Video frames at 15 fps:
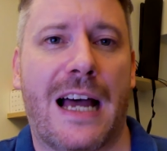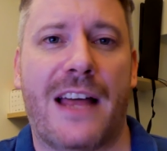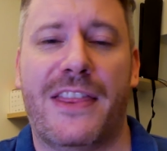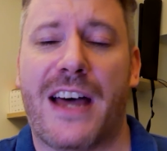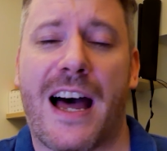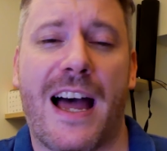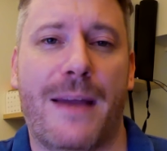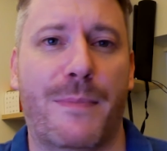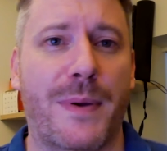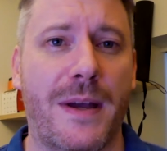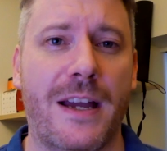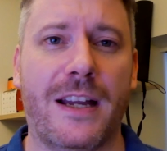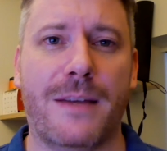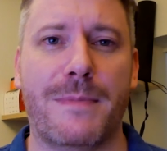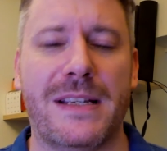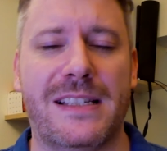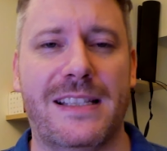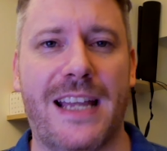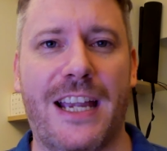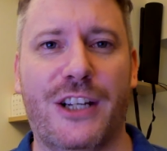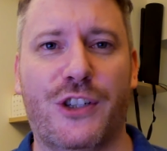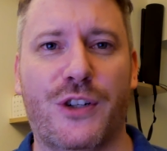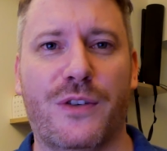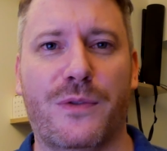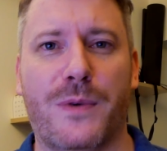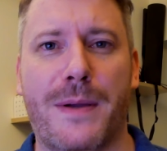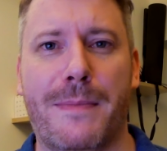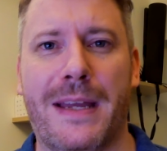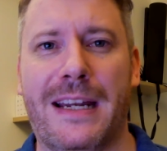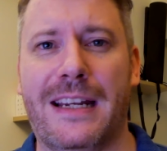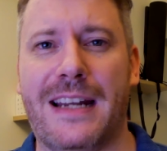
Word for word: the hypergamous nature of women